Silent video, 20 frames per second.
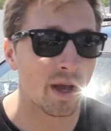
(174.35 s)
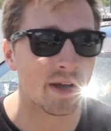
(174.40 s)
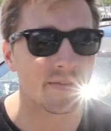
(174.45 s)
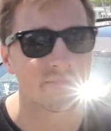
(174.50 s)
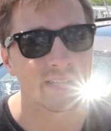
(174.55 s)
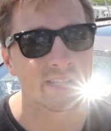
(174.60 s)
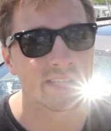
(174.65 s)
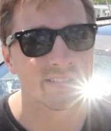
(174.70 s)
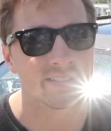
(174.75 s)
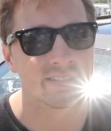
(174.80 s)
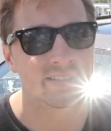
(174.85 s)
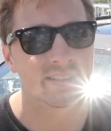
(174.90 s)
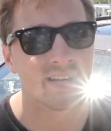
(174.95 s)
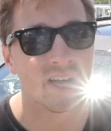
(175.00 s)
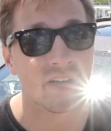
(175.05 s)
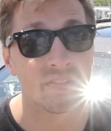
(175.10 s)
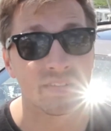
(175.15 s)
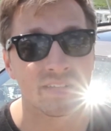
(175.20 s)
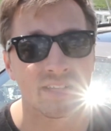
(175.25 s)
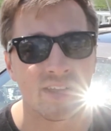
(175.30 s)
heavily to
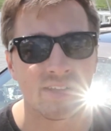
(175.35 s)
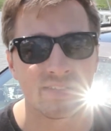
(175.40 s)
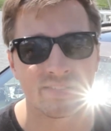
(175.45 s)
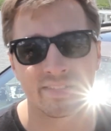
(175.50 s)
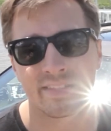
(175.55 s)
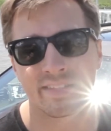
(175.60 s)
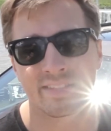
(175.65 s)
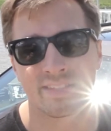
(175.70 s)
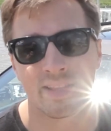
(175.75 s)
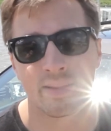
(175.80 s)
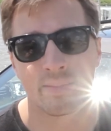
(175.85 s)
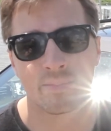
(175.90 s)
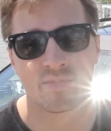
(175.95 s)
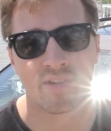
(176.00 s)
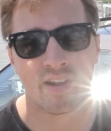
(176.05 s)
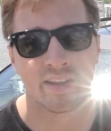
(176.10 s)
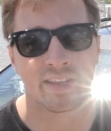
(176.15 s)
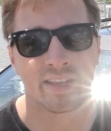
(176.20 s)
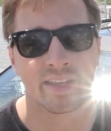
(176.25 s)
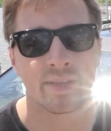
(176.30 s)
other cars in the same
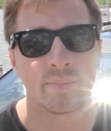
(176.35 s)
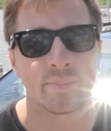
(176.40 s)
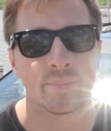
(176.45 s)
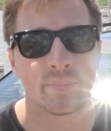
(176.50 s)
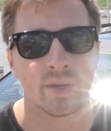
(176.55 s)
bracket,